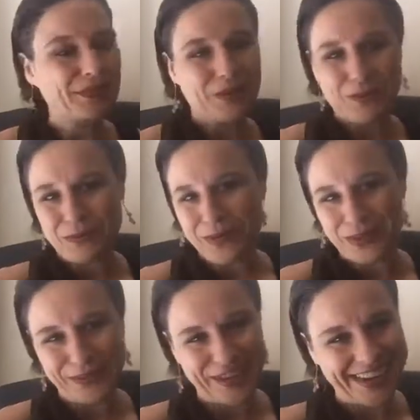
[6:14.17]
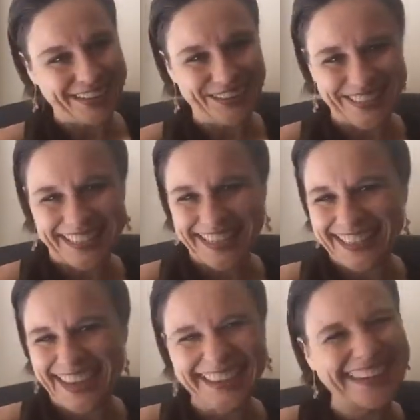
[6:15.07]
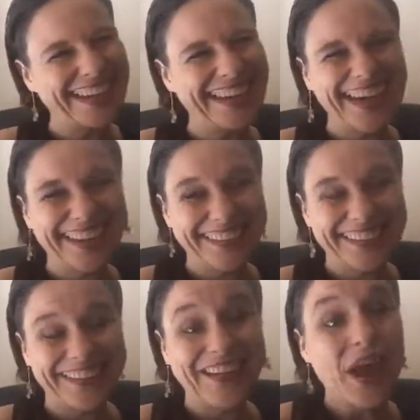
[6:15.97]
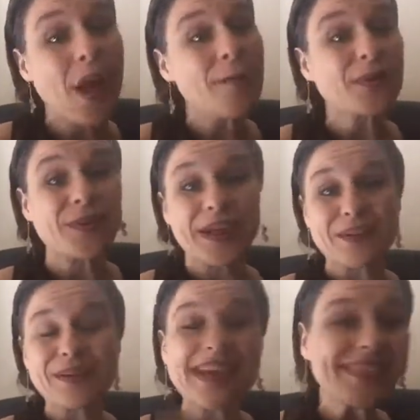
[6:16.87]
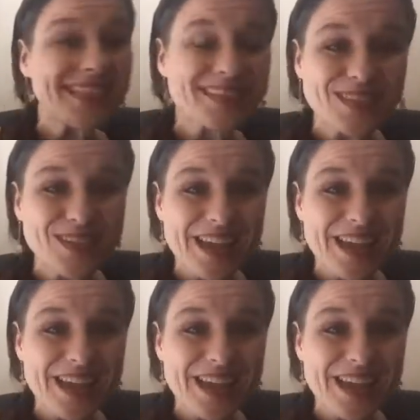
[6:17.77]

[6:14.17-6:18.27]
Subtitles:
Whether he actually did that or not, I don't know. But when I read this as